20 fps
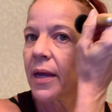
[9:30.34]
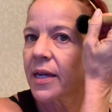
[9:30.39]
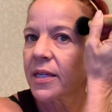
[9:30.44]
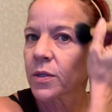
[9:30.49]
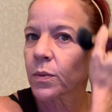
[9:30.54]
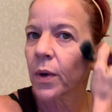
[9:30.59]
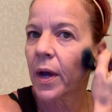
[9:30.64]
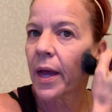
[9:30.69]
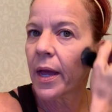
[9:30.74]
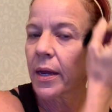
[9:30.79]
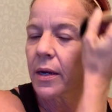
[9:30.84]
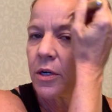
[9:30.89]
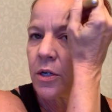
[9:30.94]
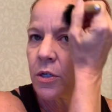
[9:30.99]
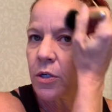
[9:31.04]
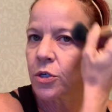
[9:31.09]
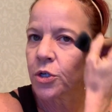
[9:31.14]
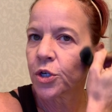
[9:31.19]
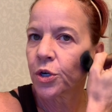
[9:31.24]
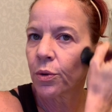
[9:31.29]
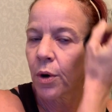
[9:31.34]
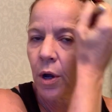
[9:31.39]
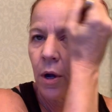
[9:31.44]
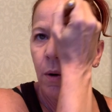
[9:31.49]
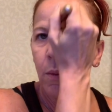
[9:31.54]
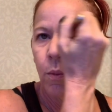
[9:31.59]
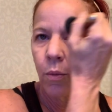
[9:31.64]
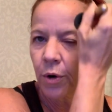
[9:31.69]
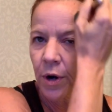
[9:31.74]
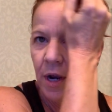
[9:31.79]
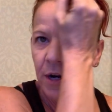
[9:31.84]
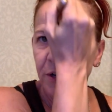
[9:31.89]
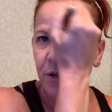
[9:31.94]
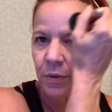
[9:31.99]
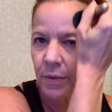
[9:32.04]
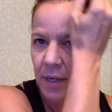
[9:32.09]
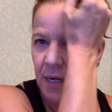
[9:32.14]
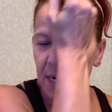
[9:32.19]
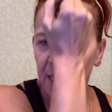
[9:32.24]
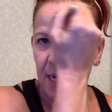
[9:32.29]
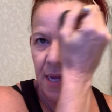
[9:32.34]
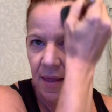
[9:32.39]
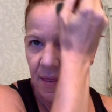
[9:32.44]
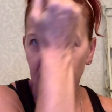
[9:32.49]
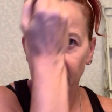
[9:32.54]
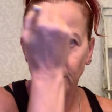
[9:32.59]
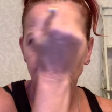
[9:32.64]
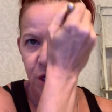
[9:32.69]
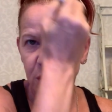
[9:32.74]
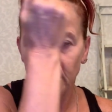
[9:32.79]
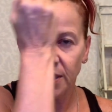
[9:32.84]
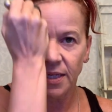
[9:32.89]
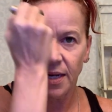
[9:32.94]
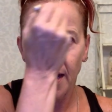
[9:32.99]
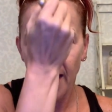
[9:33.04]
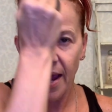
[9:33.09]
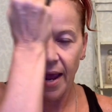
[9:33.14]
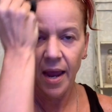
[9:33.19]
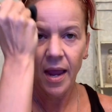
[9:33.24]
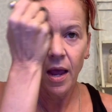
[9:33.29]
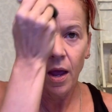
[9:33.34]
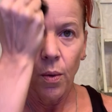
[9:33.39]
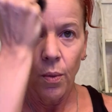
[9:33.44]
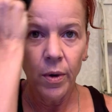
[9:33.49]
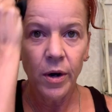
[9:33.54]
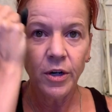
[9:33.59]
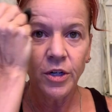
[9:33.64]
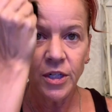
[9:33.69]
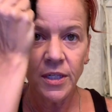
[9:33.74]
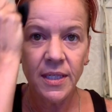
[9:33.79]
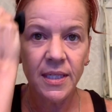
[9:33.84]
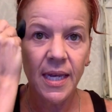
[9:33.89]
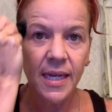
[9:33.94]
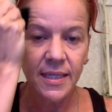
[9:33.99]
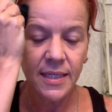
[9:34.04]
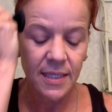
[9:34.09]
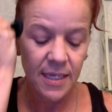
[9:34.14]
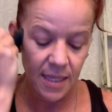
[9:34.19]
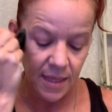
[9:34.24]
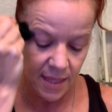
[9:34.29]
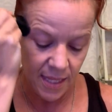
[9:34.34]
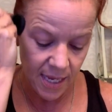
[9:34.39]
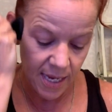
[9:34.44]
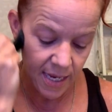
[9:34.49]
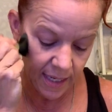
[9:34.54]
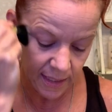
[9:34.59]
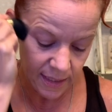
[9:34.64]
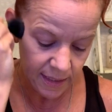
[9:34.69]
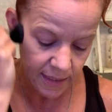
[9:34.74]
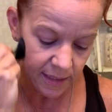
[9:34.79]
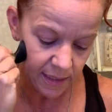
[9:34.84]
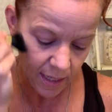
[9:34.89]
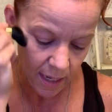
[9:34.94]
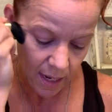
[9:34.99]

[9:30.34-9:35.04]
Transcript: Guess what, Jerome? We're not doing any of that shit today. We're just testing this.